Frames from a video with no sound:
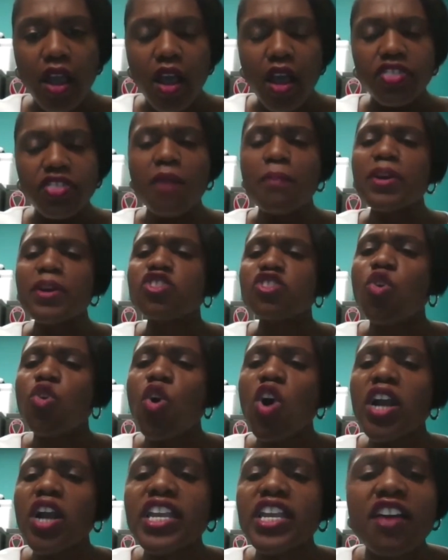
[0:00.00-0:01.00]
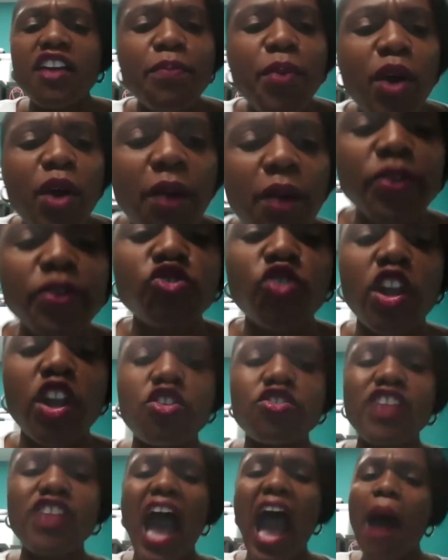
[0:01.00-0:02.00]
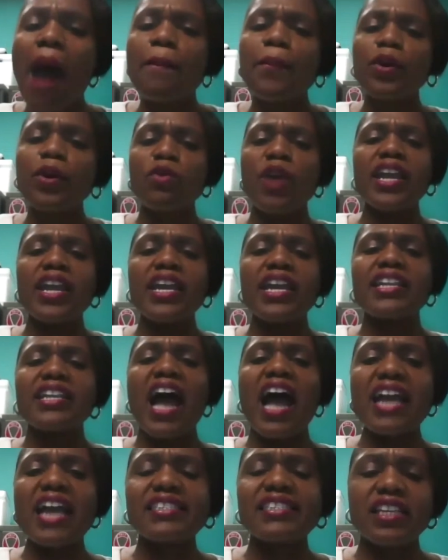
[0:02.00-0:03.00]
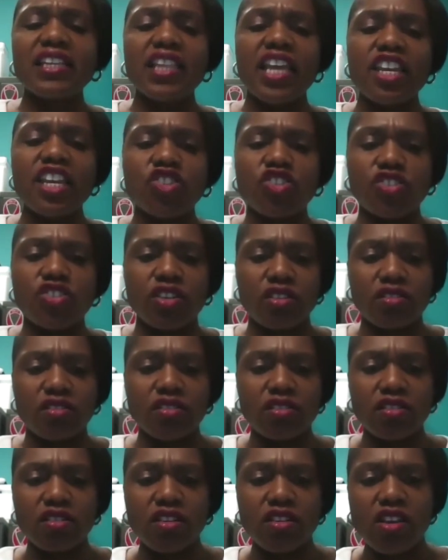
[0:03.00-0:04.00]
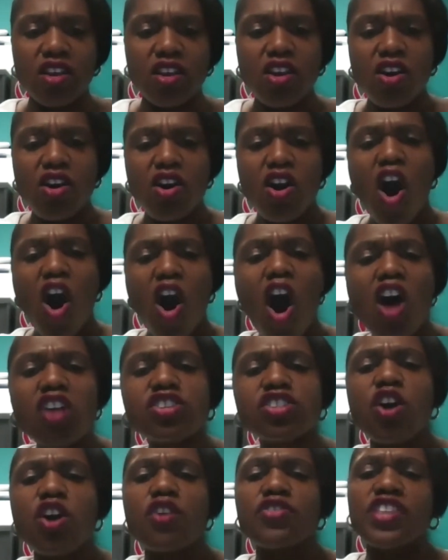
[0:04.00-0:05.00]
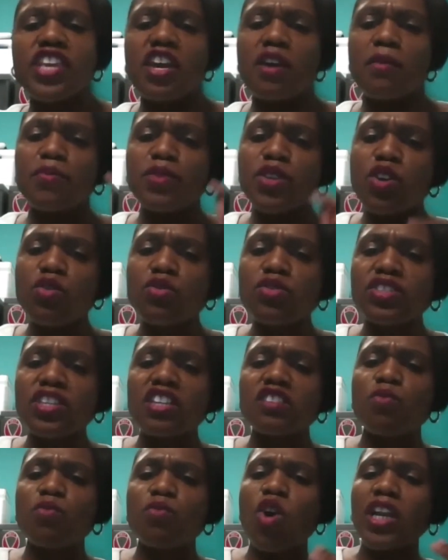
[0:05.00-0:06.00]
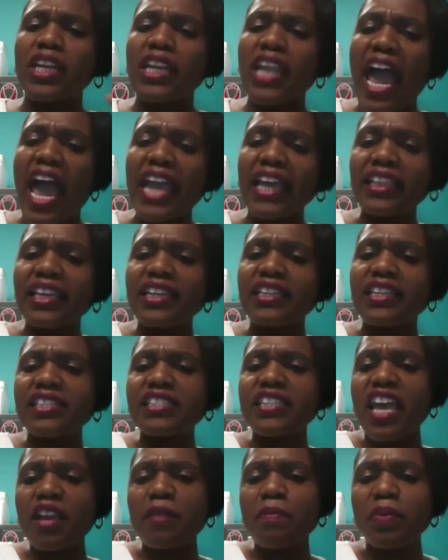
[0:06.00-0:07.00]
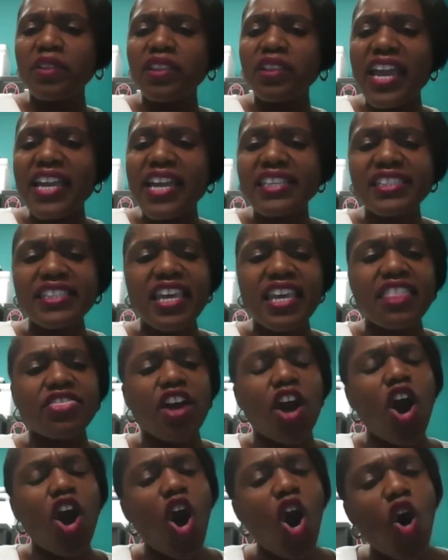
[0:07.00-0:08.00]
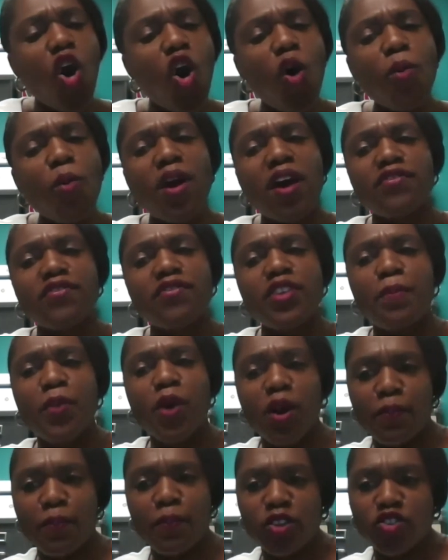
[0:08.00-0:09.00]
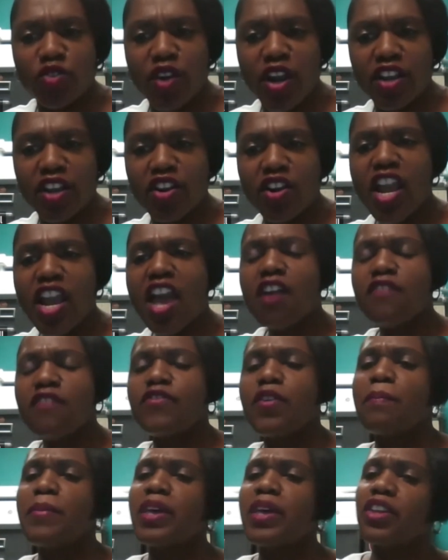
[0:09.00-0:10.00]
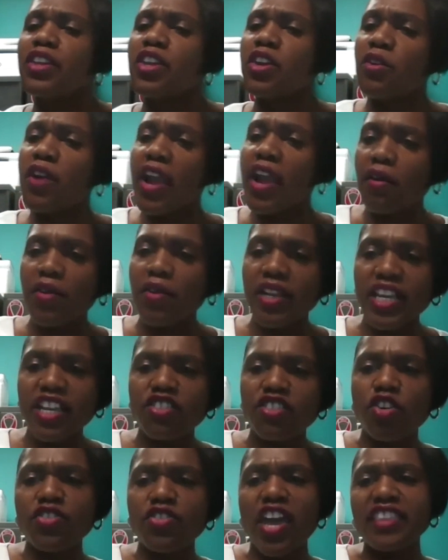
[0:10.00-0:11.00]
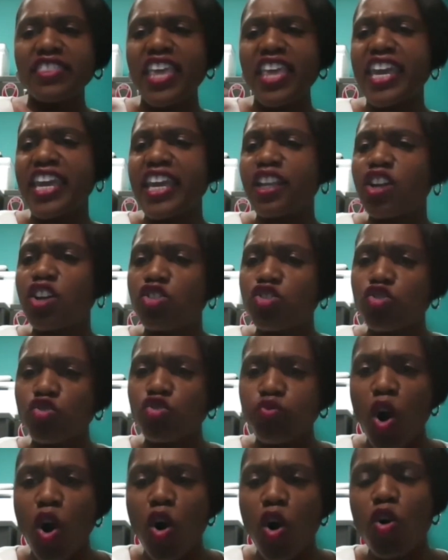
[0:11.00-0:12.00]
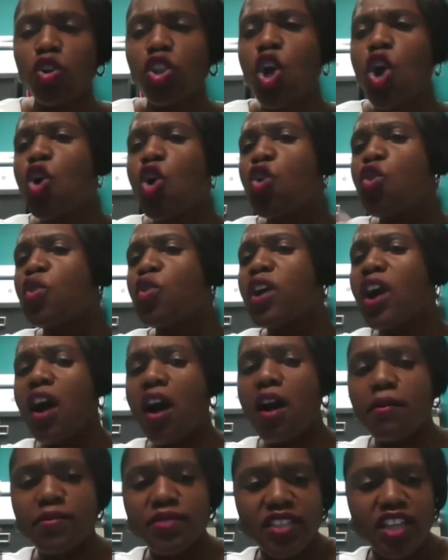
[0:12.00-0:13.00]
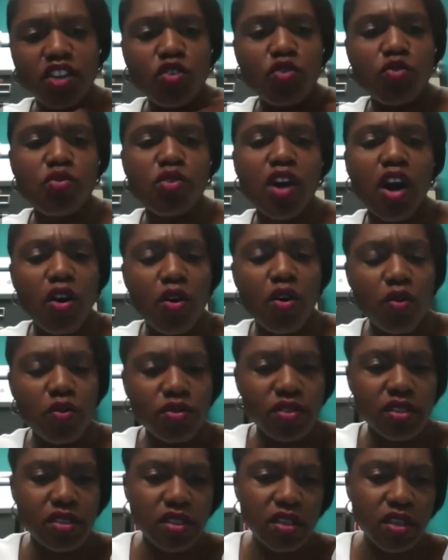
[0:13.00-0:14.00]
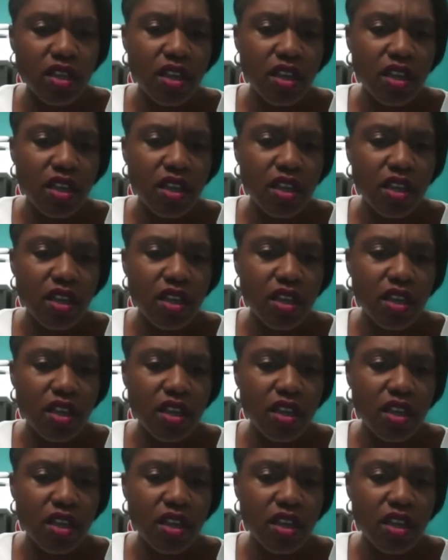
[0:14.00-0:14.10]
The majority of perpetrators operate in isolation. Also, the abuse is more likely to take place in the home of the perpetrator, familiarity, so that they can control who comes and who goes.